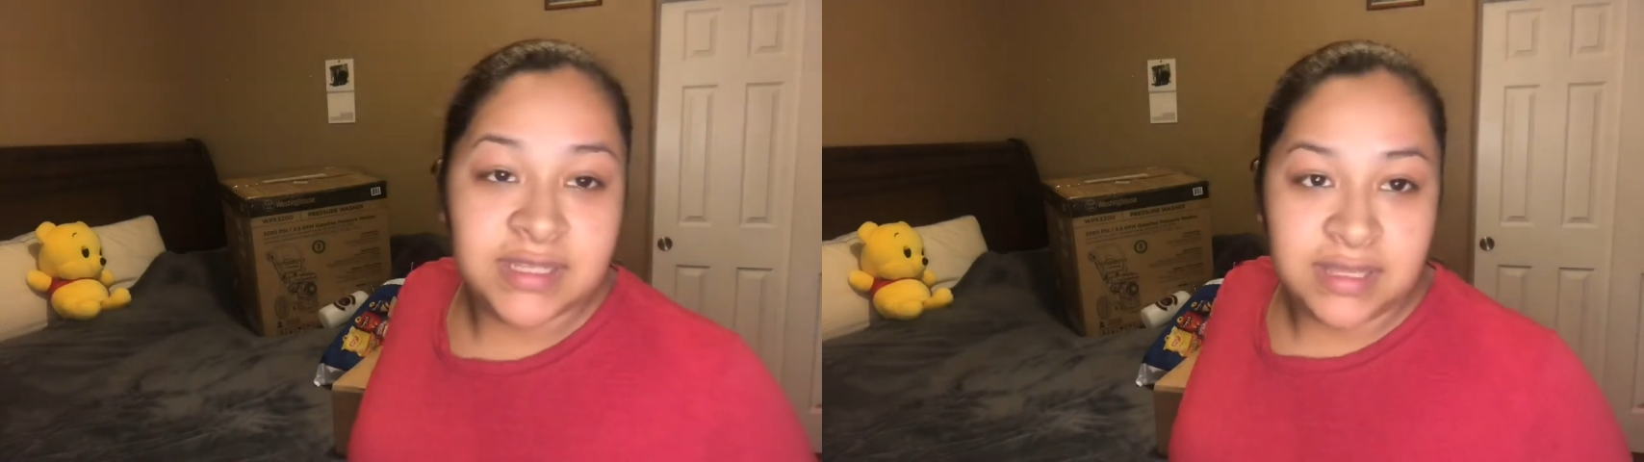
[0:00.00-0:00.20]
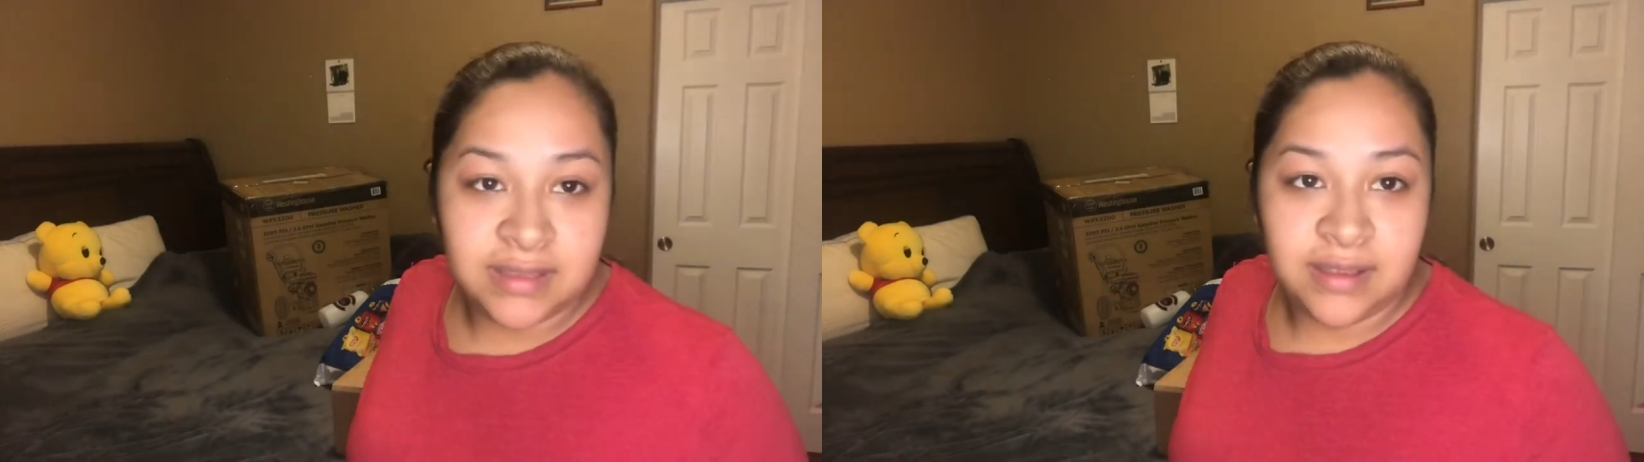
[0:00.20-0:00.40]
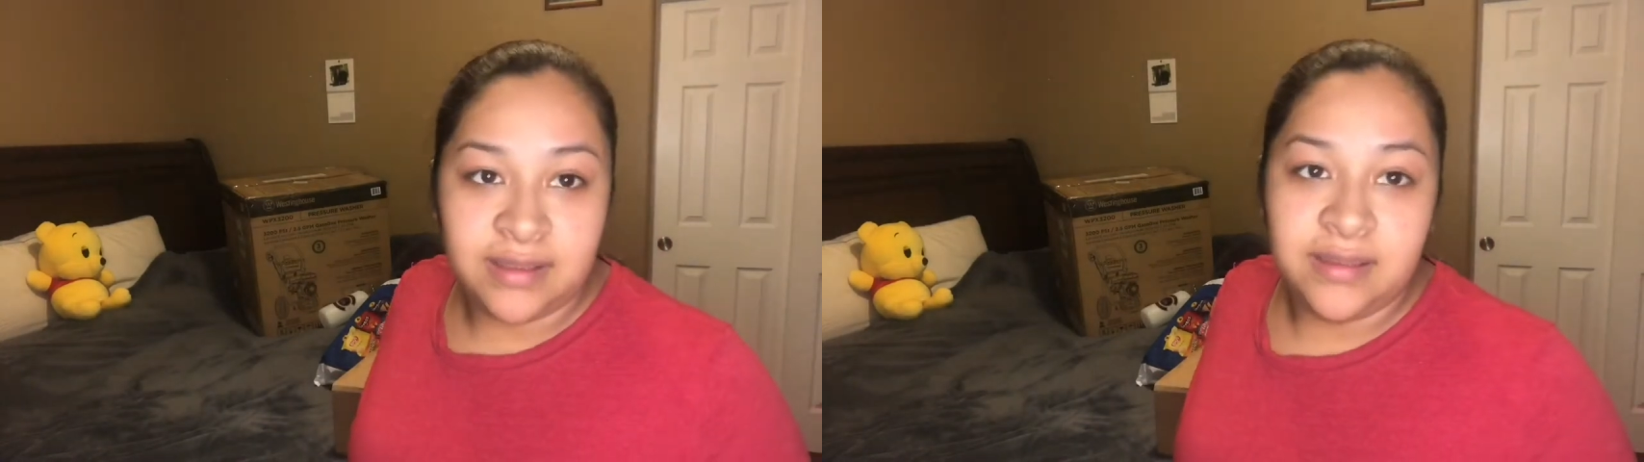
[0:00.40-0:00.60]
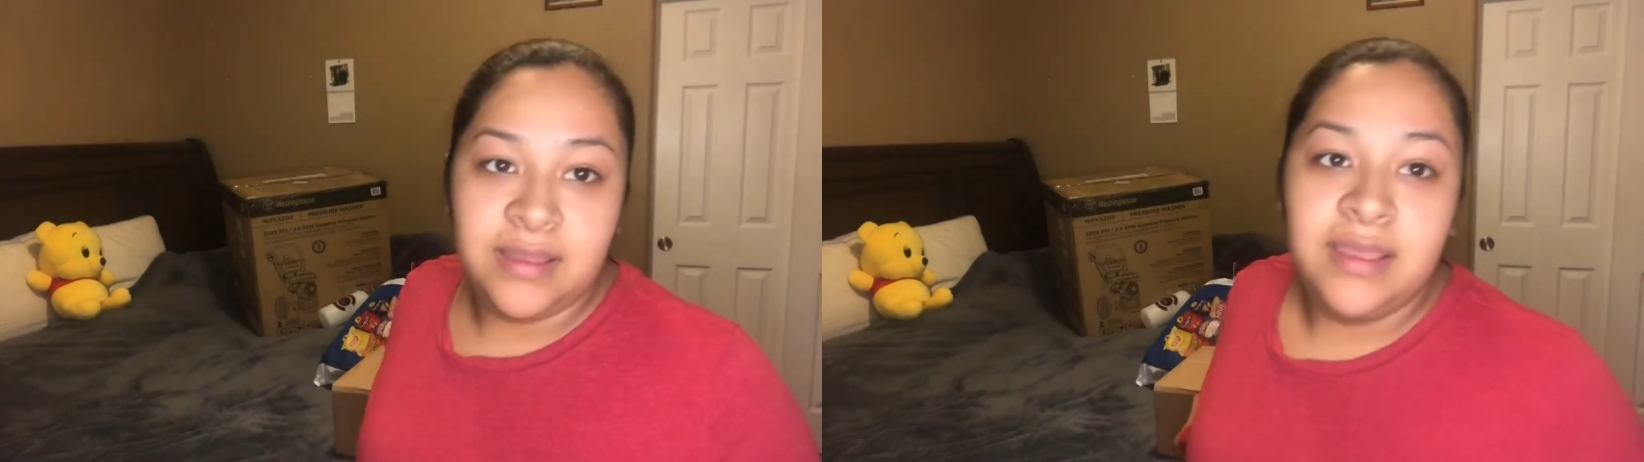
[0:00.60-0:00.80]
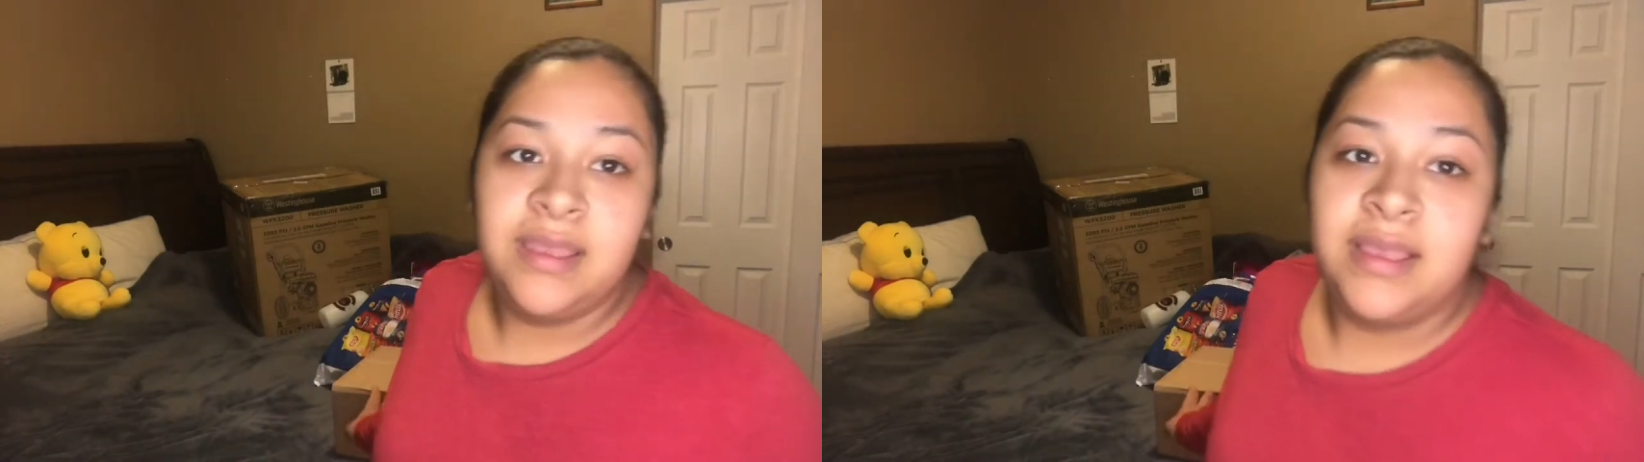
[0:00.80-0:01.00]
in
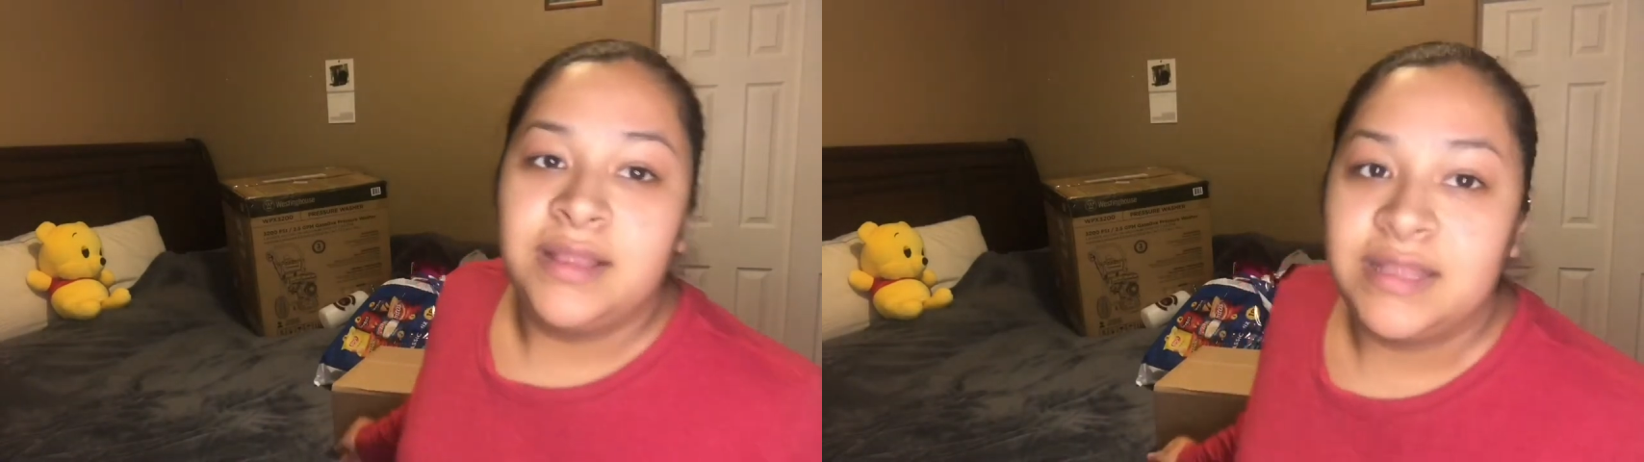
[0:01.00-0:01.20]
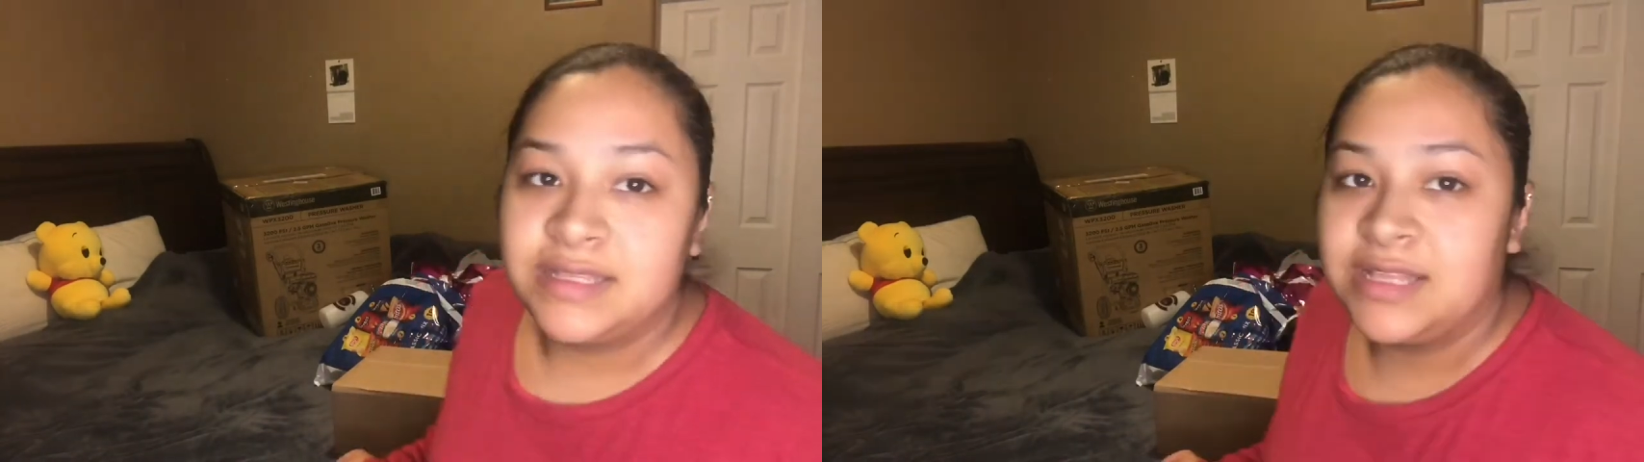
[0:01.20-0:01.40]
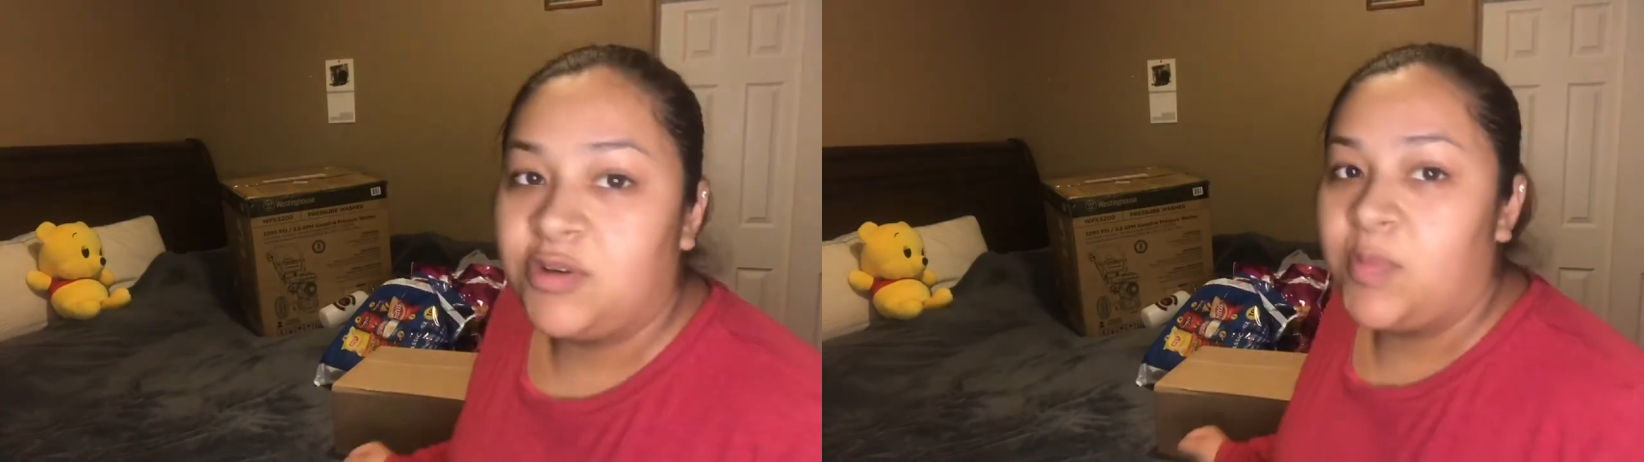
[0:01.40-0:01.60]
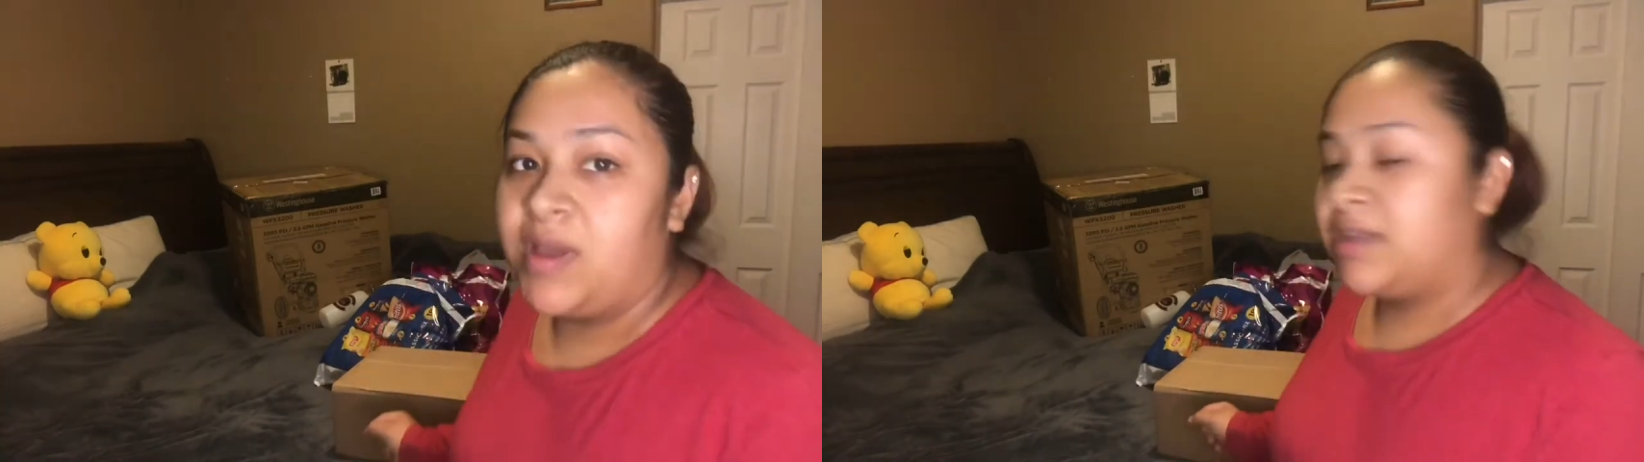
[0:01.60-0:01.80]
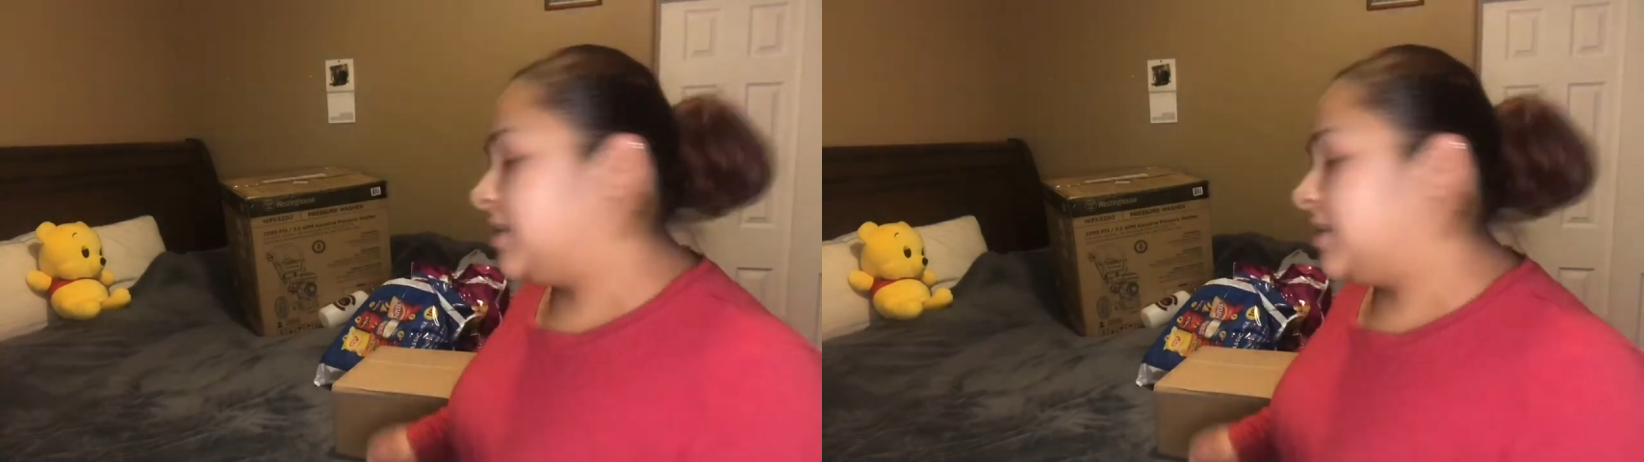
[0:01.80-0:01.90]
this little box.